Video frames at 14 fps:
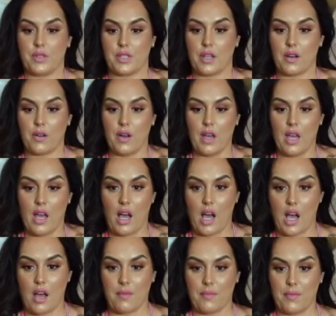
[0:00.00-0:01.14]
So
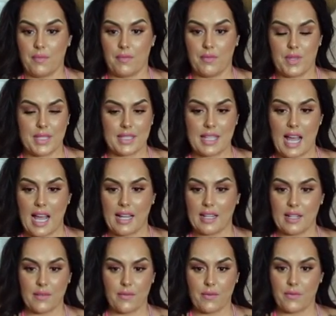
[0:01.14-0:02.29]
um, it's not
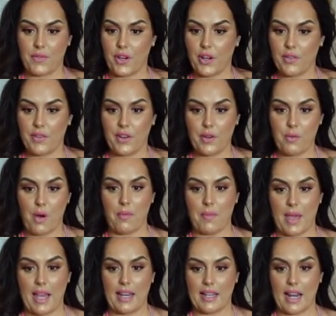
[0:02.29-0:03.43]
very, very well
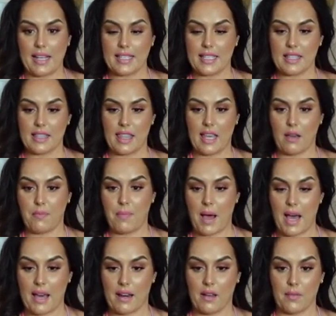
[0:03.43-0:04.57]
made. Nice and thick
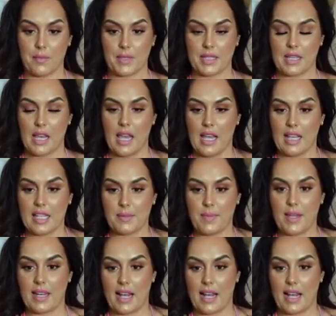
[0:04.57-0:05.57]
bottoms. Gives me a